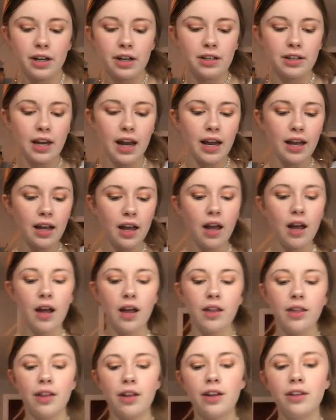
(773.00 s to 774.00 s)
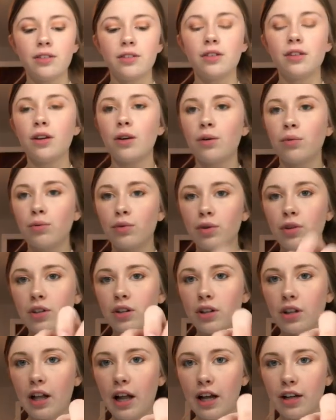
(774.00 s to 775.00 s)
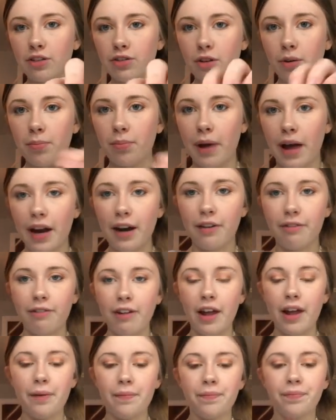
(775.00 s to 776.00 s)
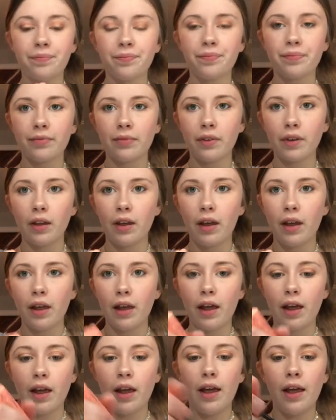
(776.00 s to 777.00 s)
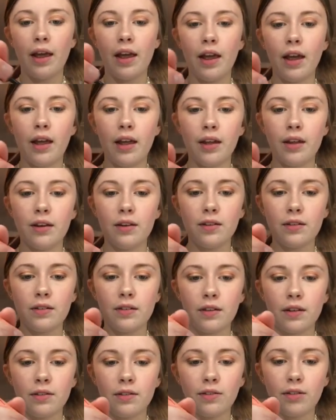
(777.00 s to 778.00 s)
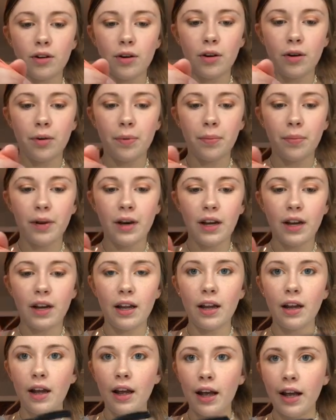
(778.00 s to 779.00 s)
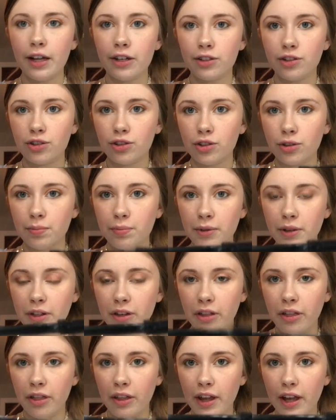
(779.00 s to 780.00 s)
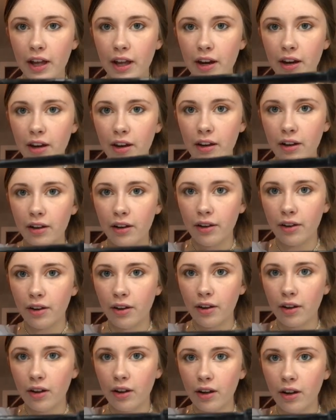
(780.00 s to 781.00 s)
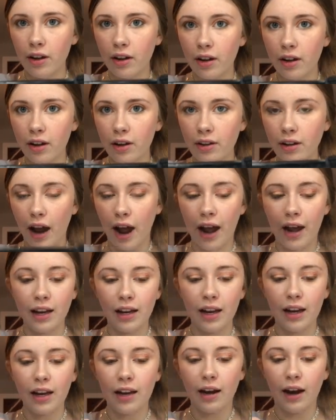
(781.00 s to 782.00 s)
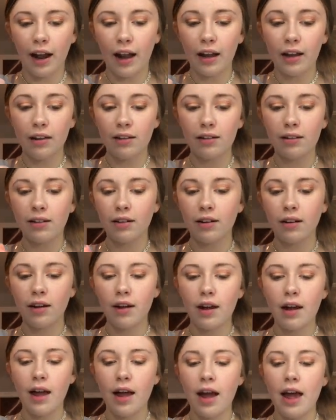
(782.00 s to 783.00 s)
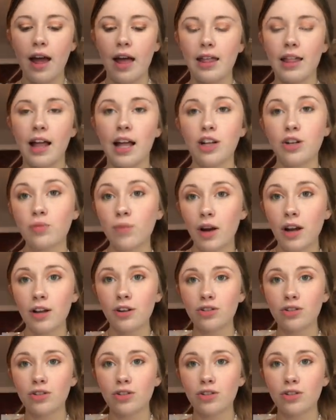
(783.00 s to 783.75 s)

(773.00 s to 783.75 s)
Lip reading: gonna take this roller lash from Benefit, and if you open it, it's super thin, tiny, and nice. And that's what I